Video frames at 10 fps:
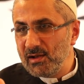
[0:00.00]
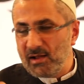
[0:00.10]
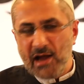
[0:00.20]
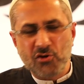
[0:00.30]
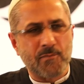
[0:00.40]

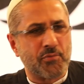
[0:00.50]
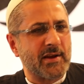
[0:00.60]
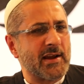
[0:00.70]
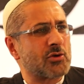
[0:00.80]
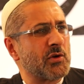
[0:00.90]
and to bring
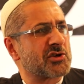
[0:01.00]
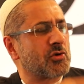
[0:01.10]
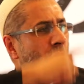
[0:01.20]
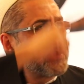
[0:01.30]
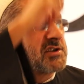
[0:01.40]
it to its
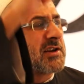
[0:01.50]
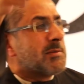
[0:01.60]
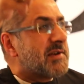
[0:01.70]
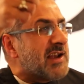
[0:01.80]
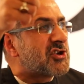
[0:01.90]
glorious
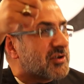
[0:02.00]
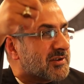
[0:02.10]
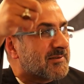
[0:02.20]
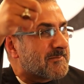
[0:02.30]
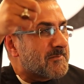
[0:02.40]

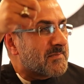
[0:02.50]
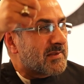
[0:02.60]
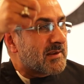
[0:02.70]
culmination.